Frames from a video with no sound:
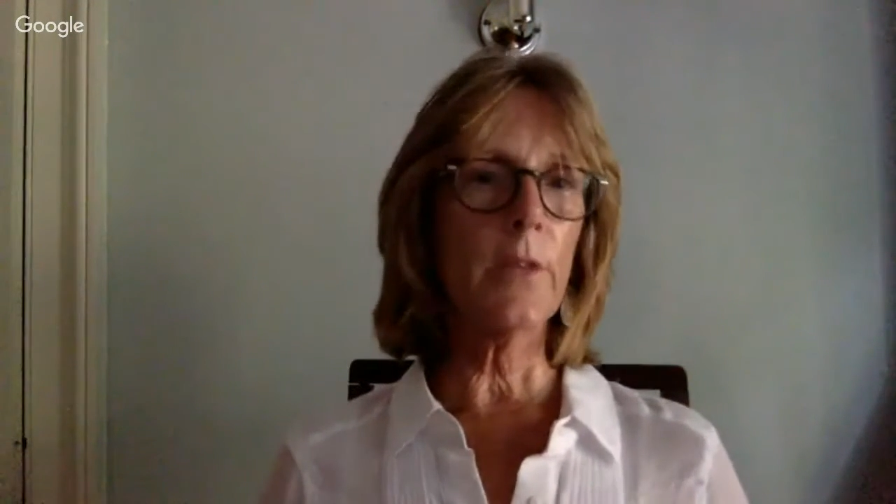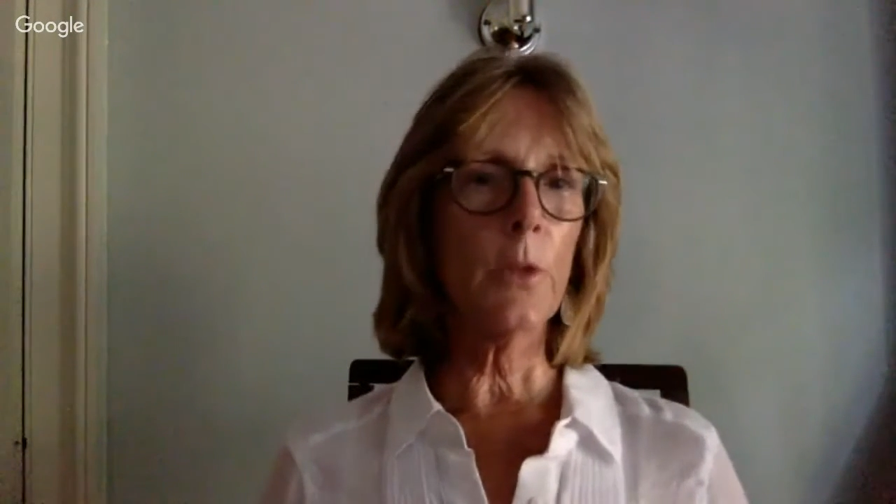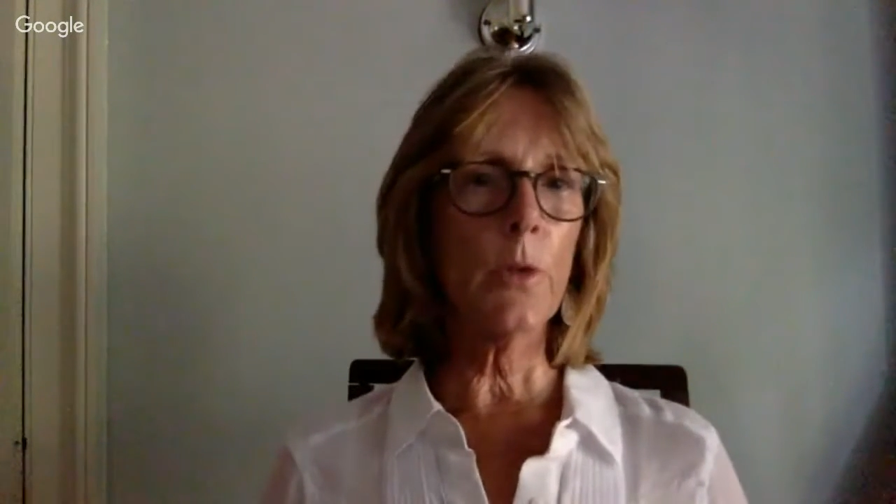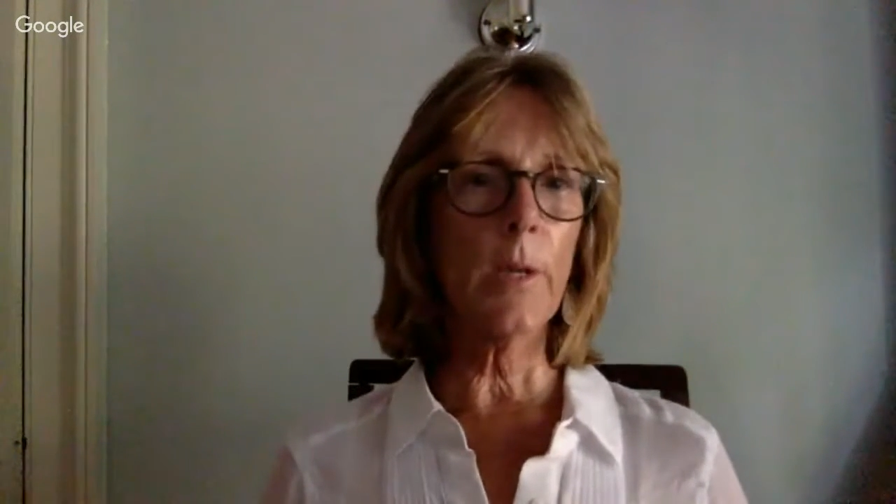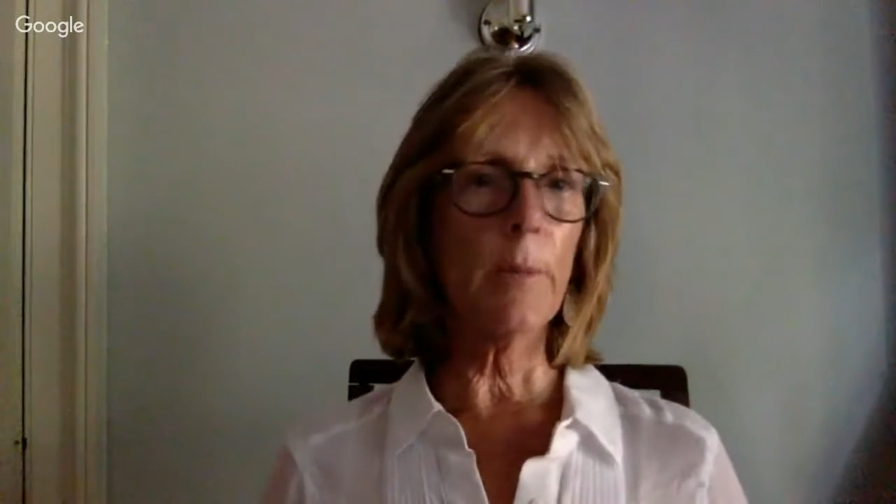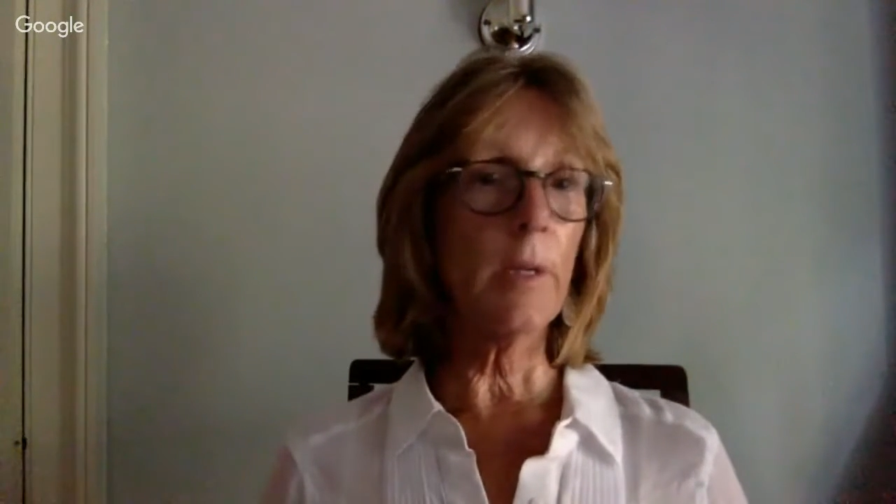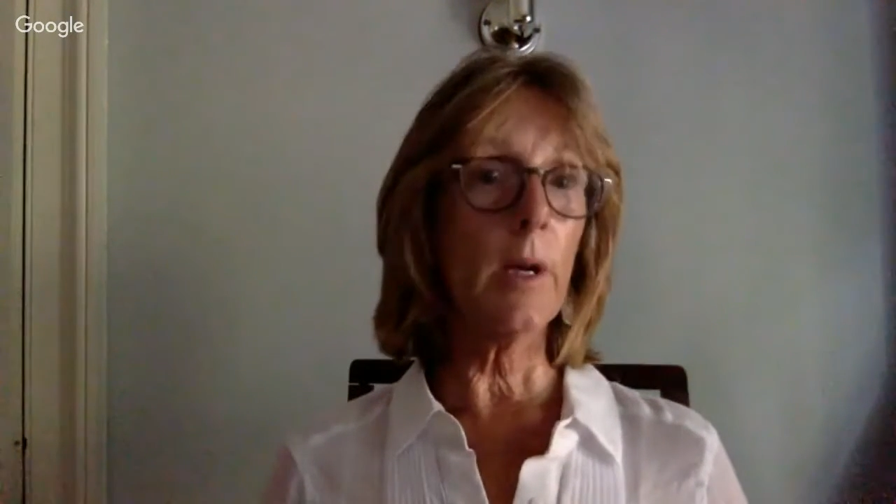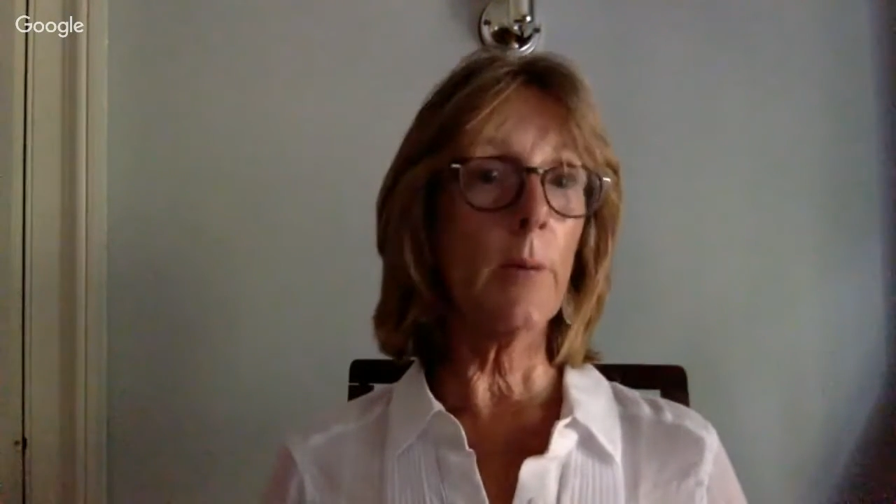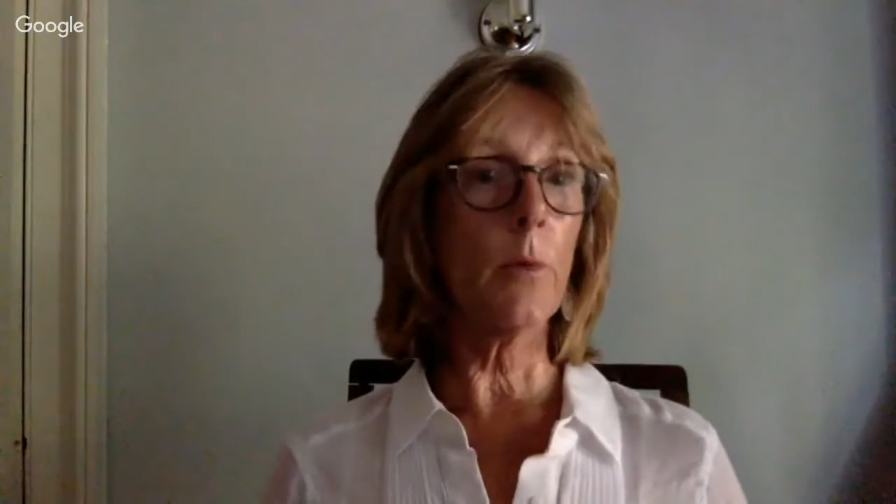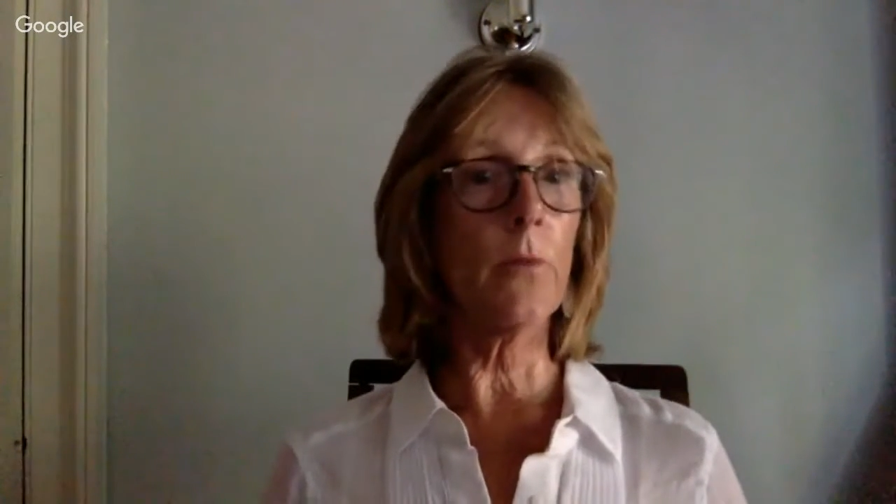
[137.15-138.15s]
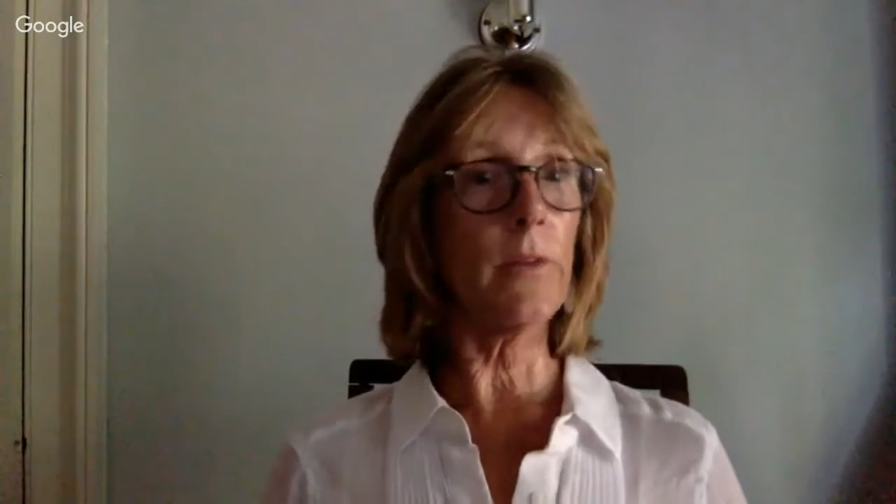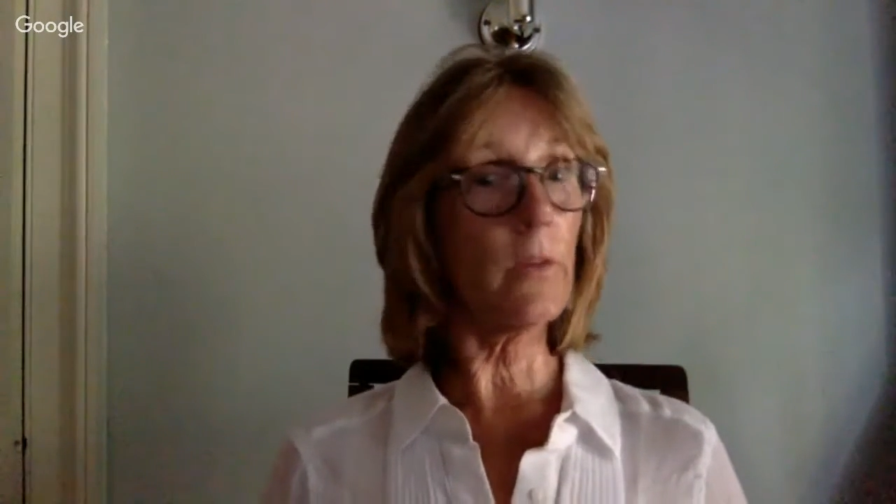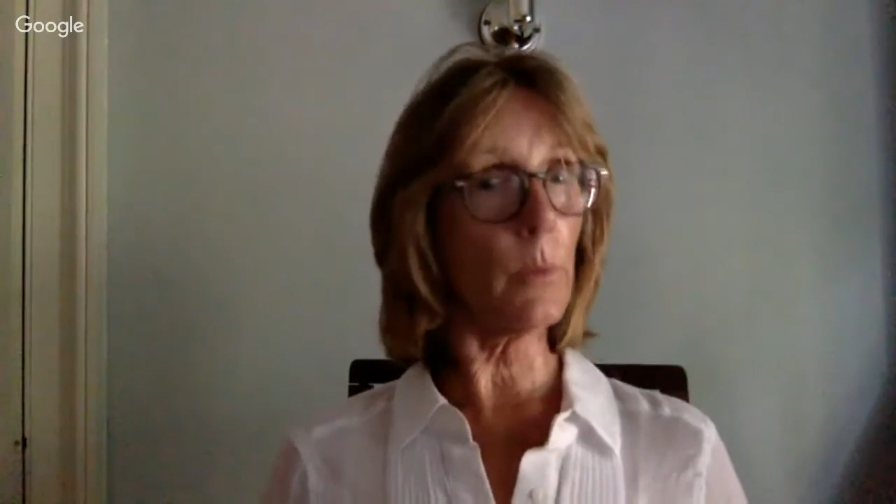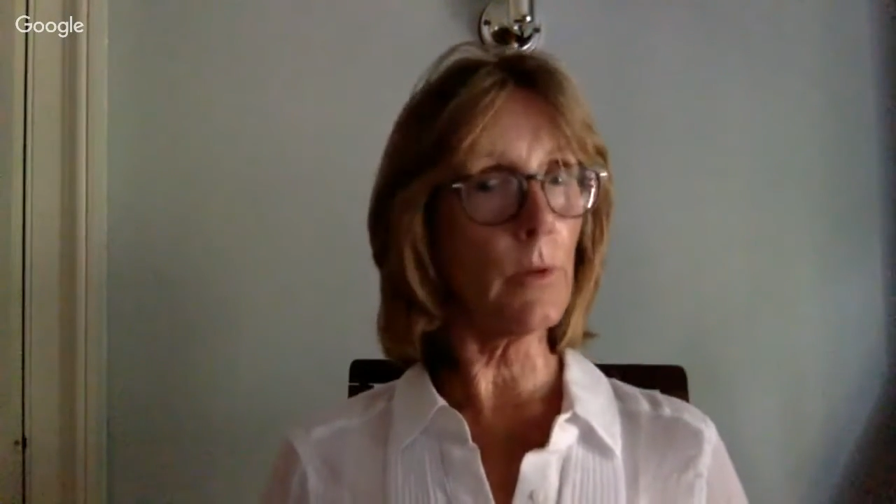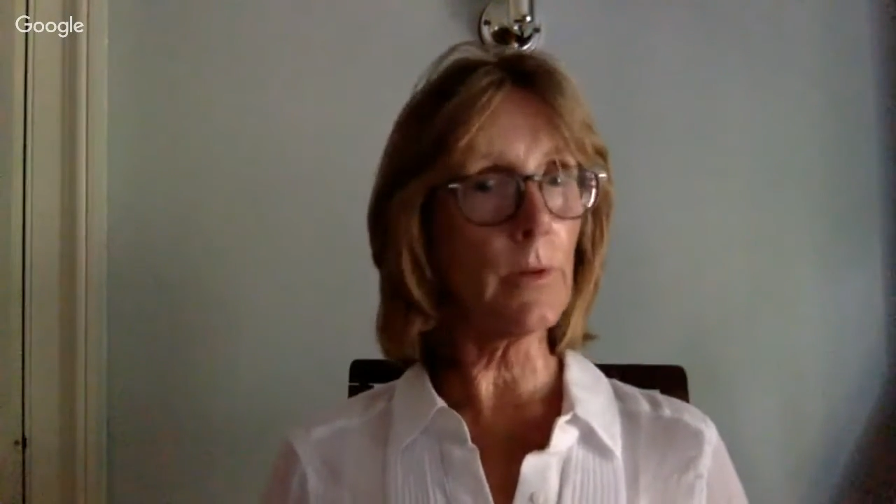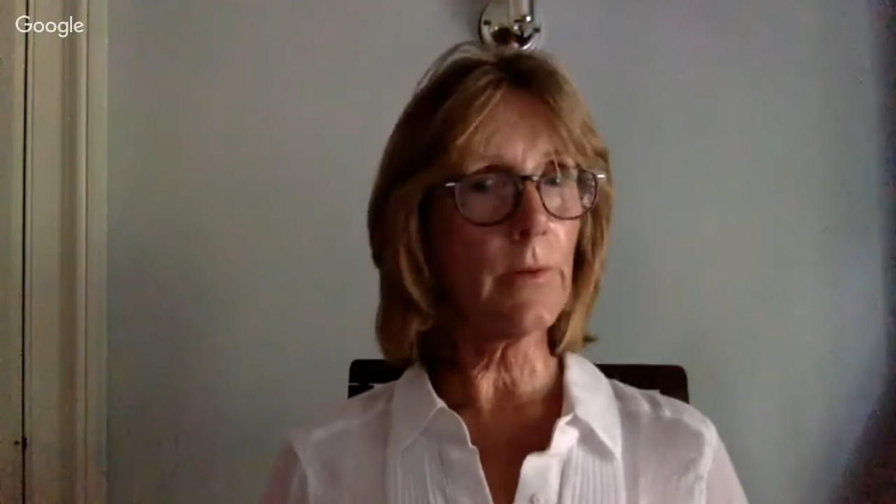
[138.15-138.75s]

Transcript: you can become more visible